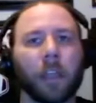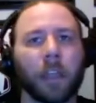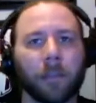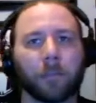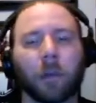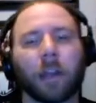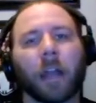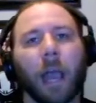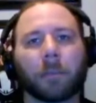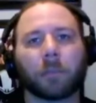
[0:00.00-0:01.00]
if and when it
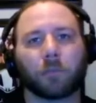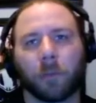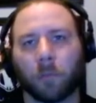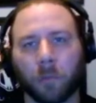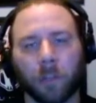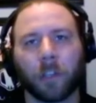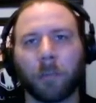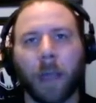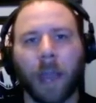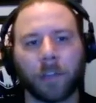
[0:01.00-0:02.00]
happens, will be a really good
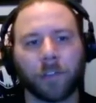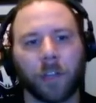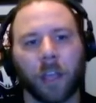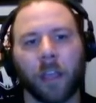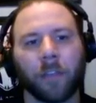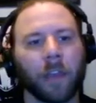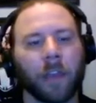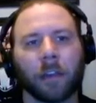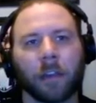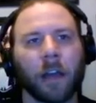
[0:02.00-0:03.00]
match. And
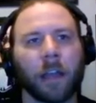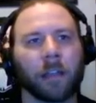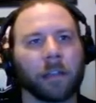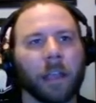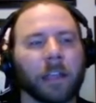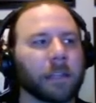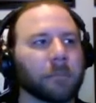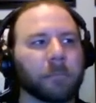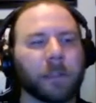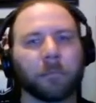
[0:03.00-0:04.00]
then I hate to
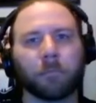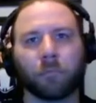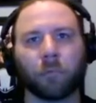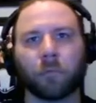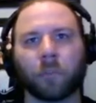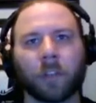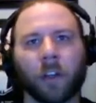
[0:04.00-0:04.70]
be brutally